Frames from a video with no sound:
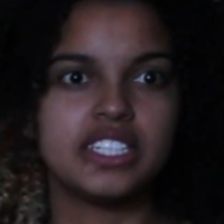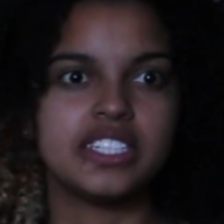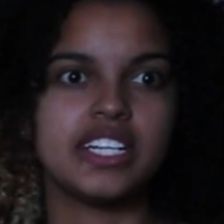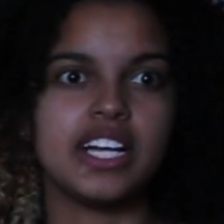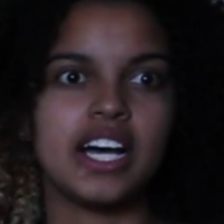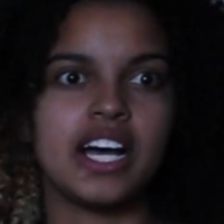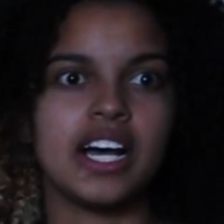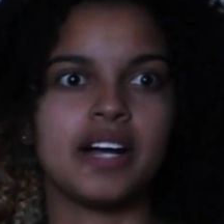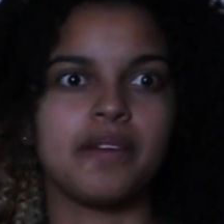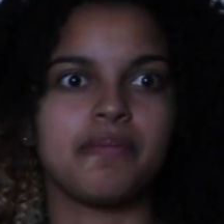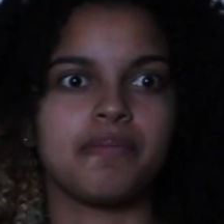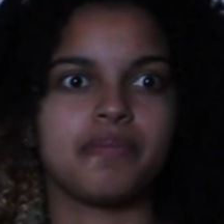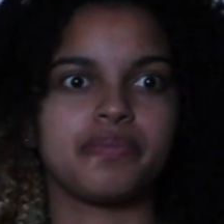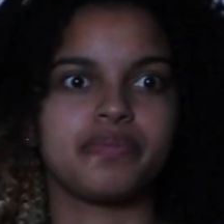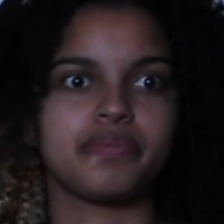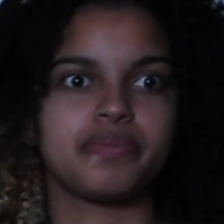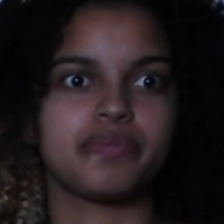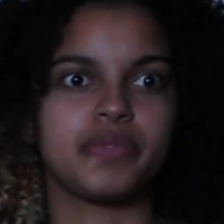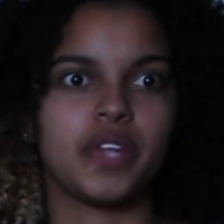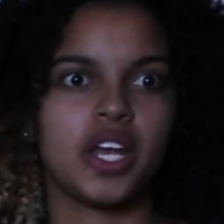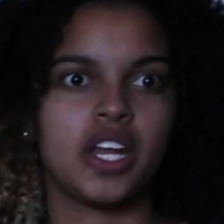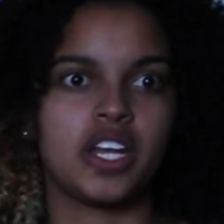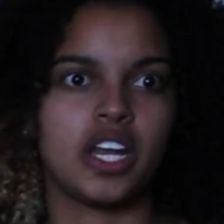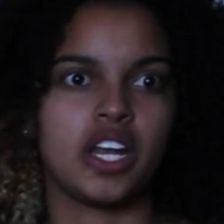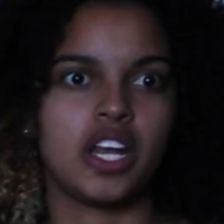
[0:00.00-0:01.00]
And
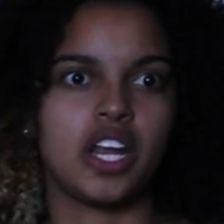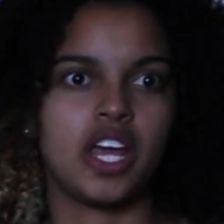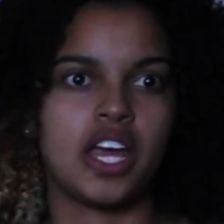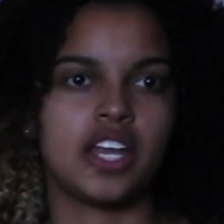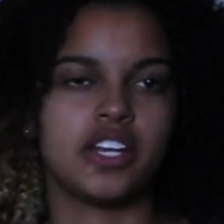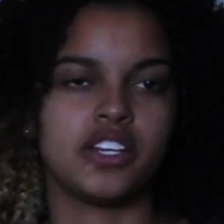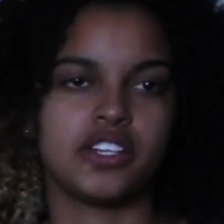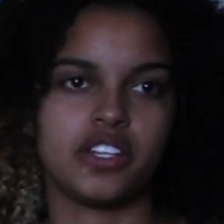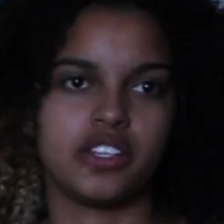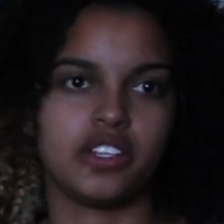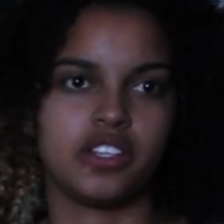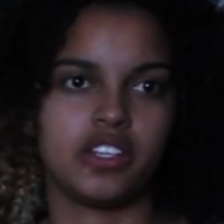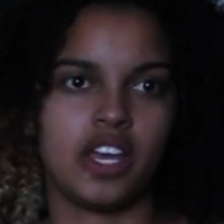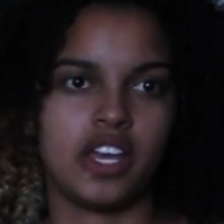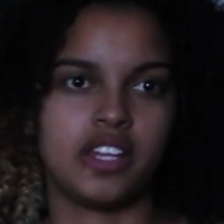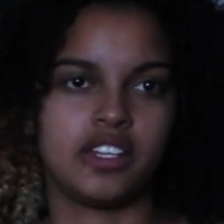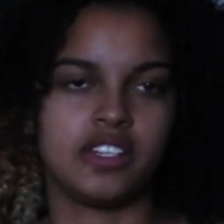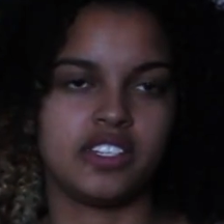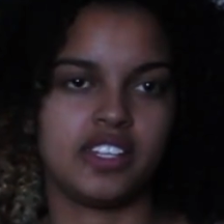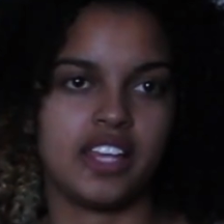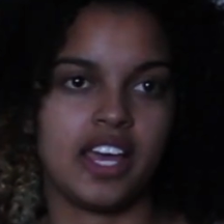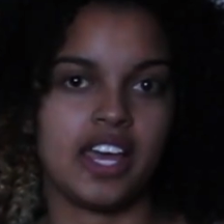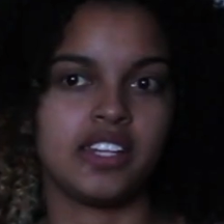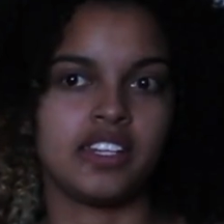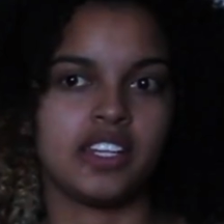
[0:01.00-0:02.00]

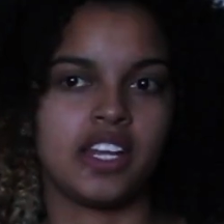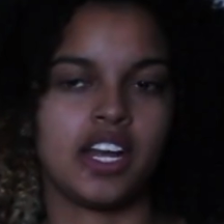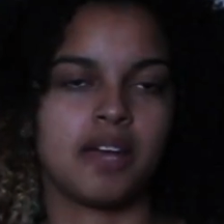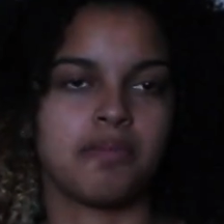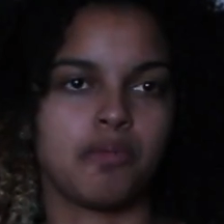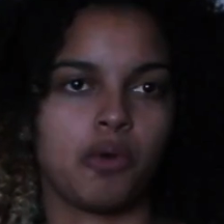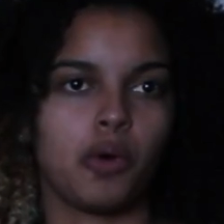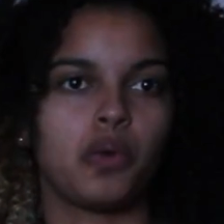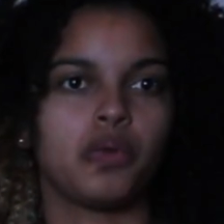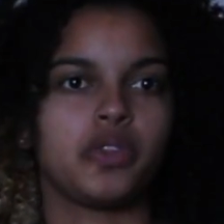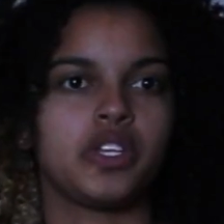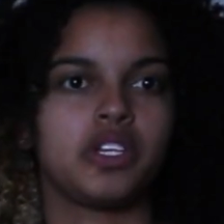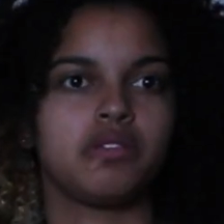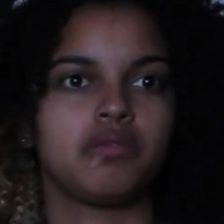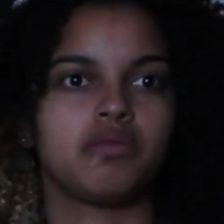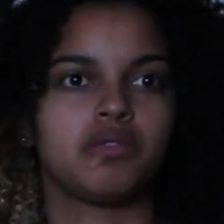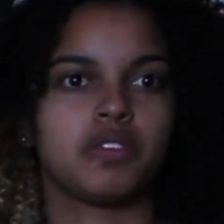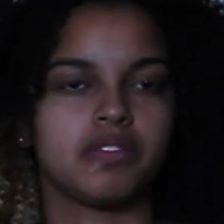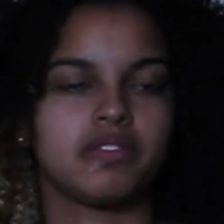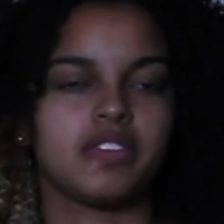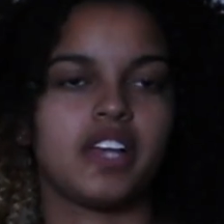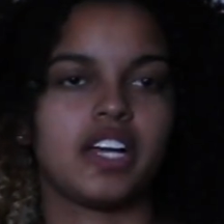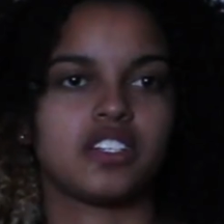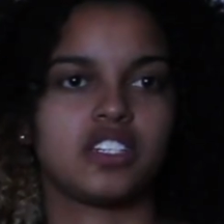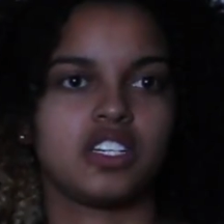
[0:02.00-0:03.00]
then I'm only
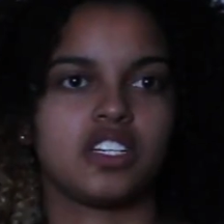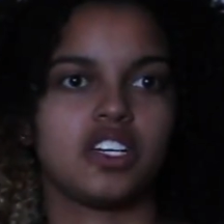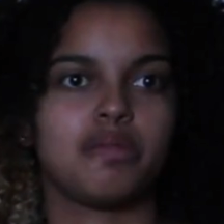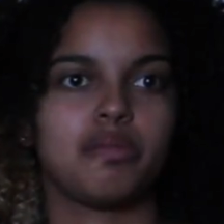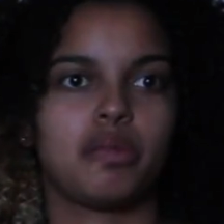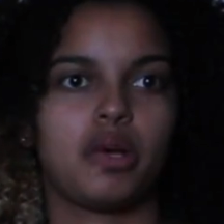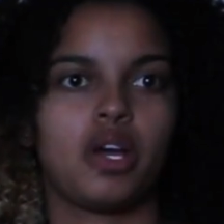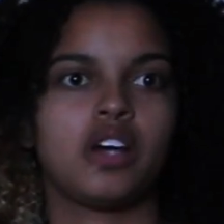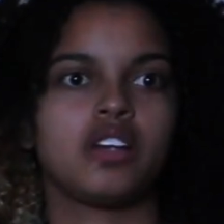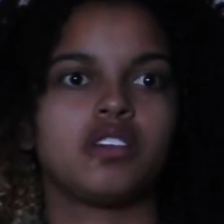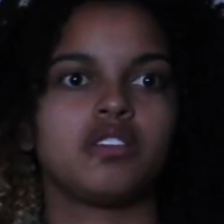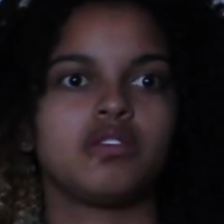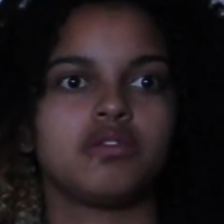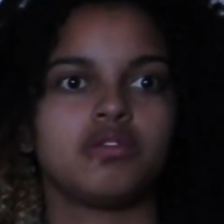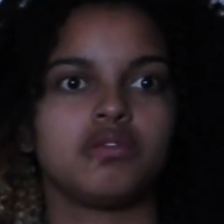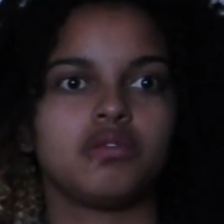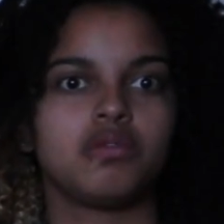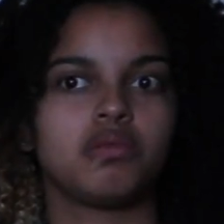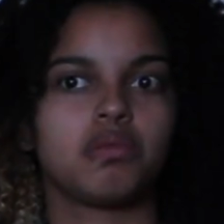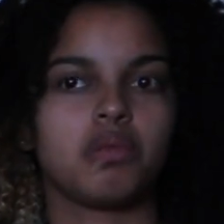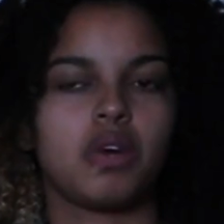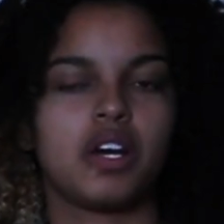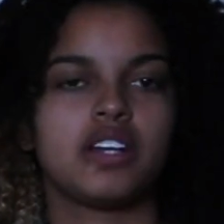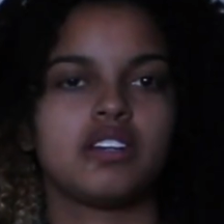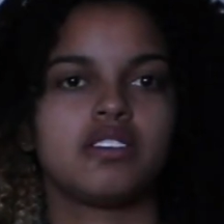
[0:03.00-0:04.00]
reflecting upon
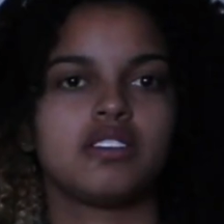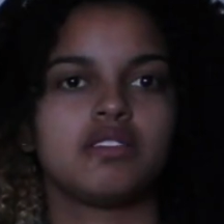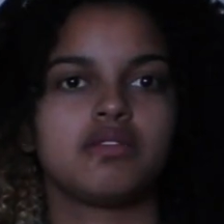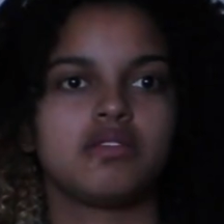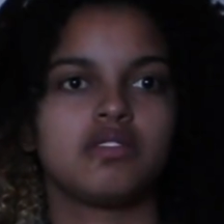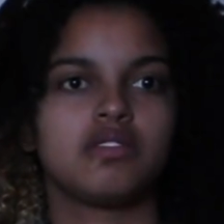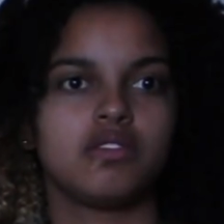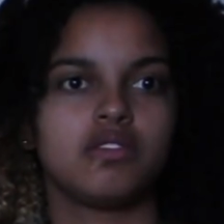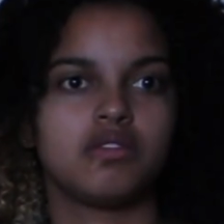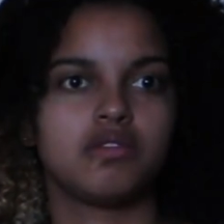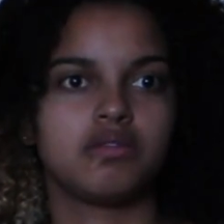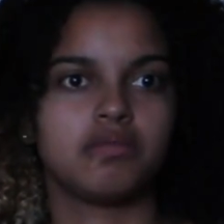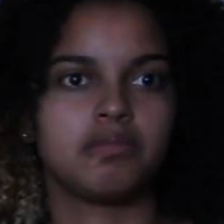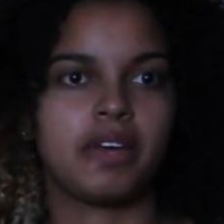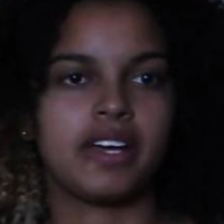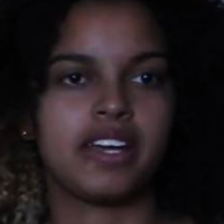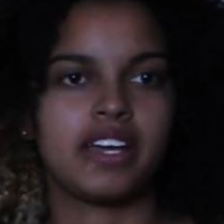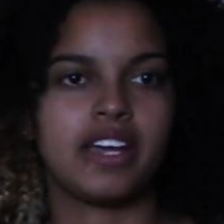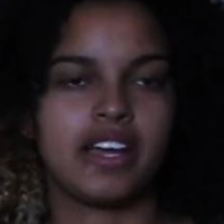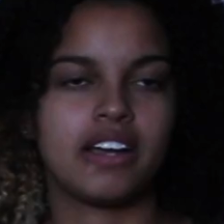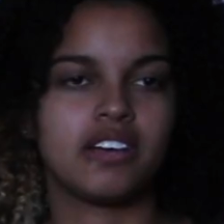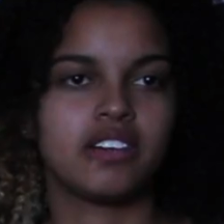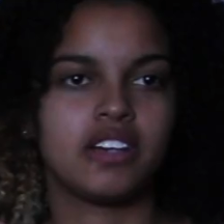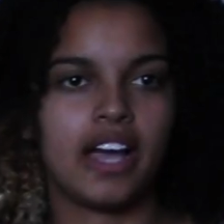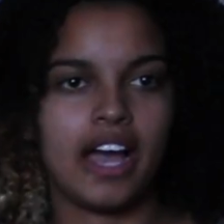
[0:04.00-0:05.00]
what my
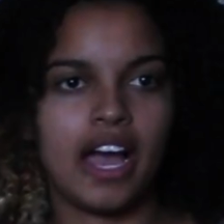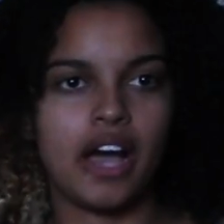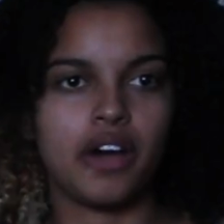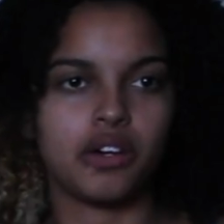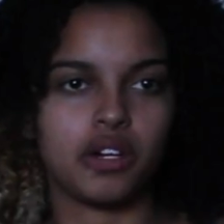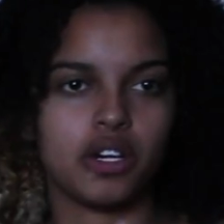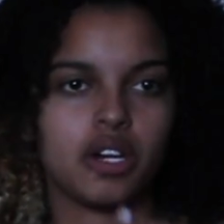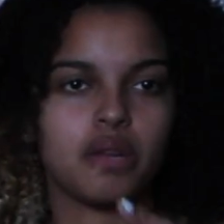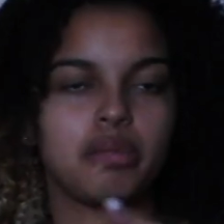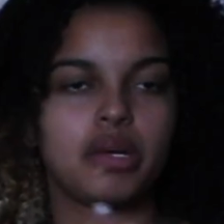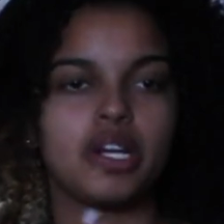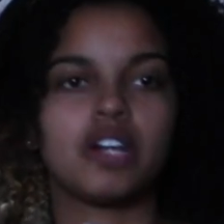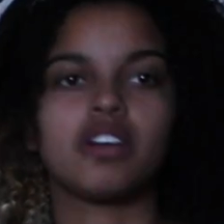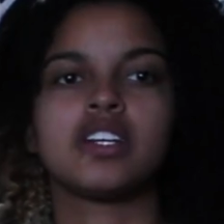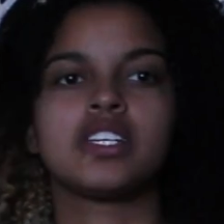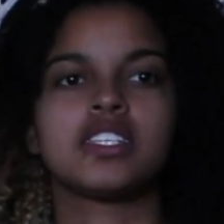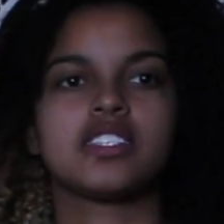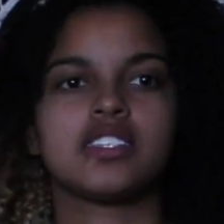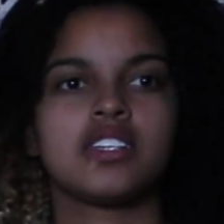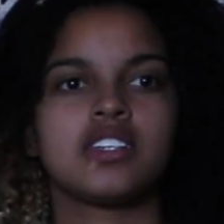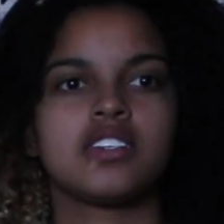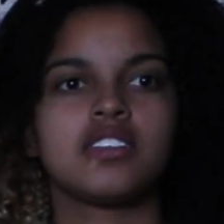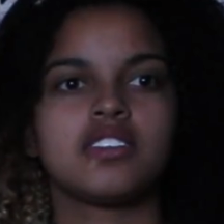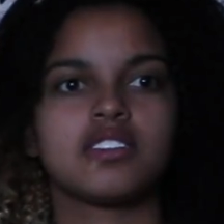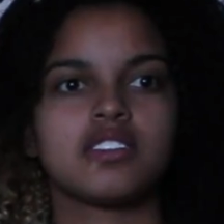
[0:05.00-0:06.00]
outer appearance
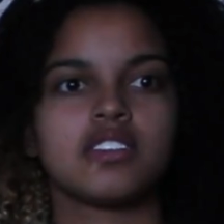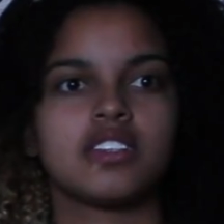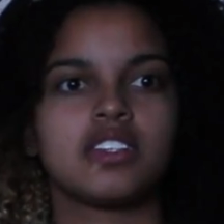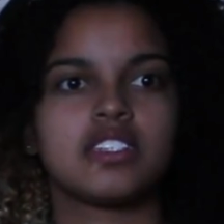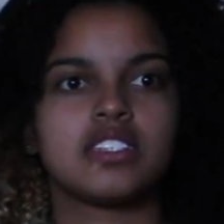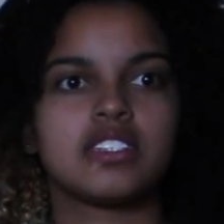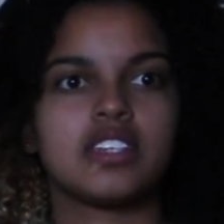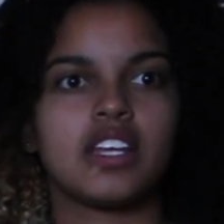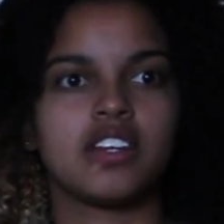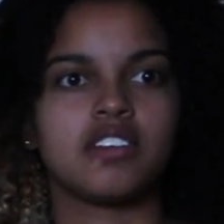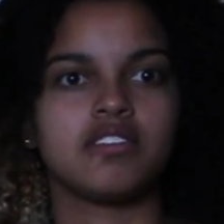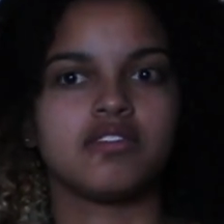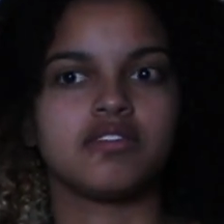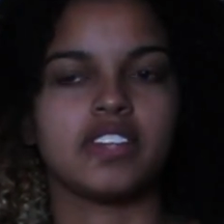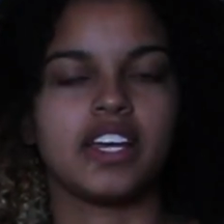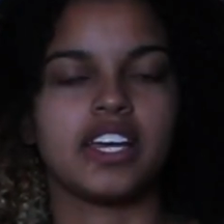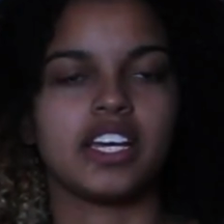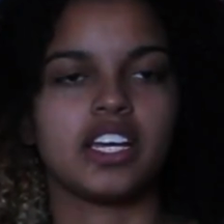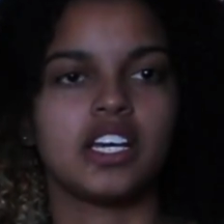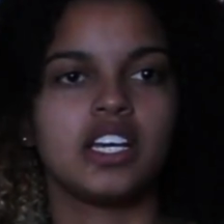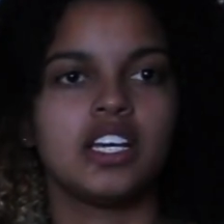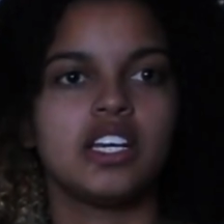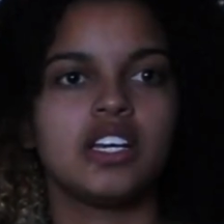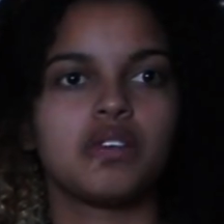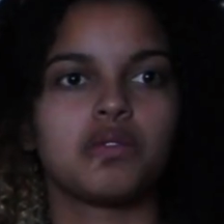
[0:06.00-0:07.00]
is, instead of, like,